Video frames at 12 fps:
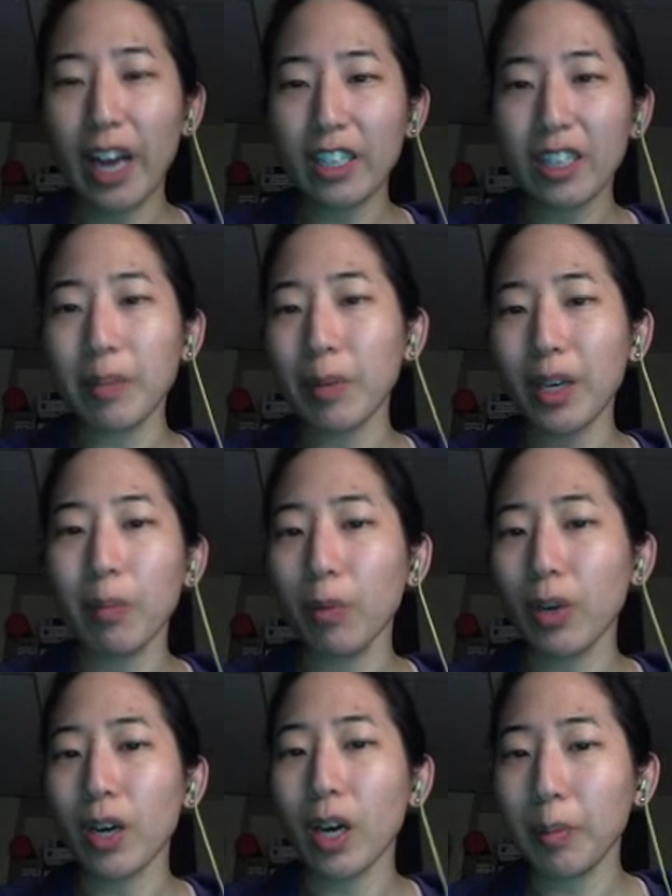as they become
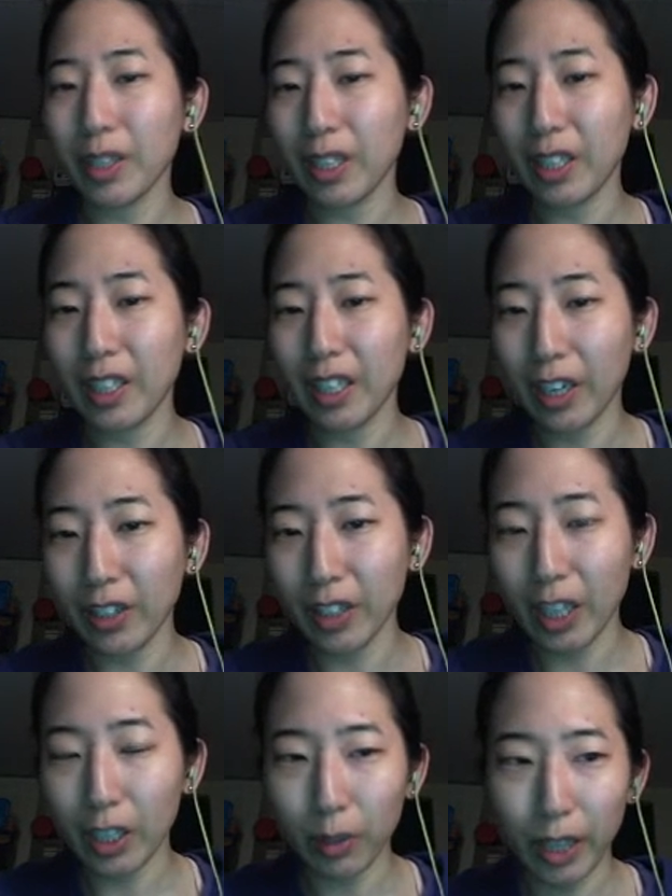more common on the
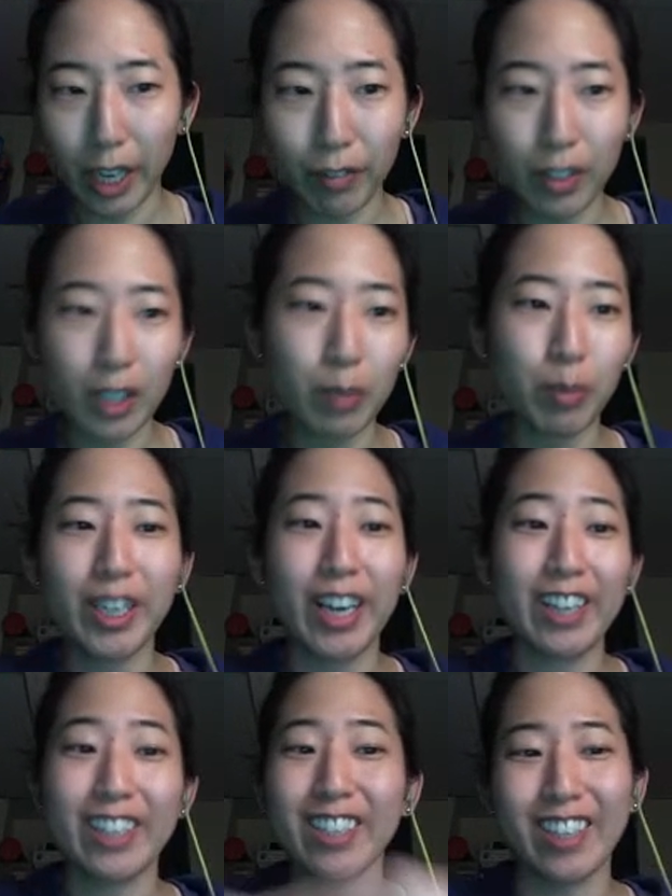actual canvas. But
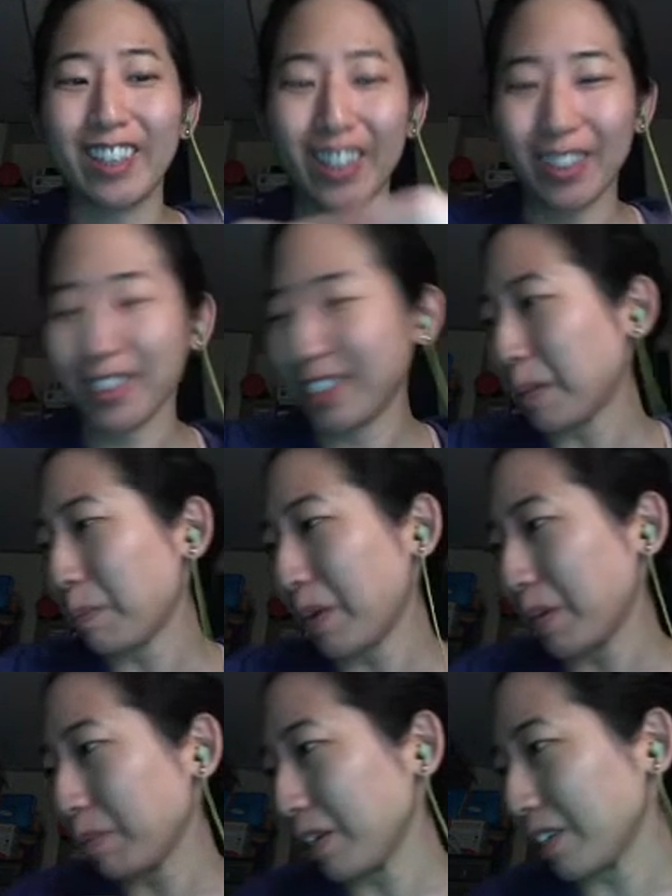yeah, this is like literally a
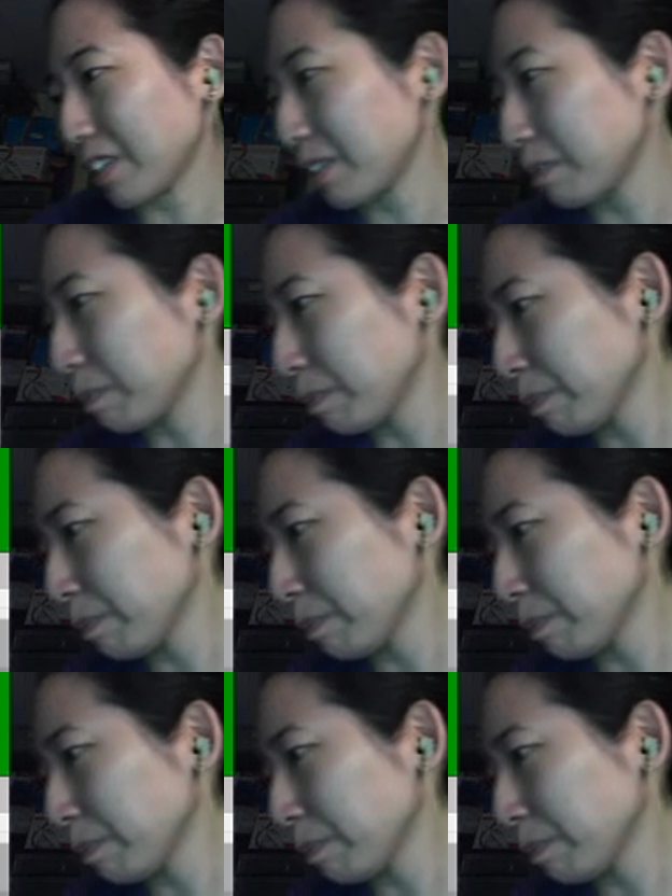paint box.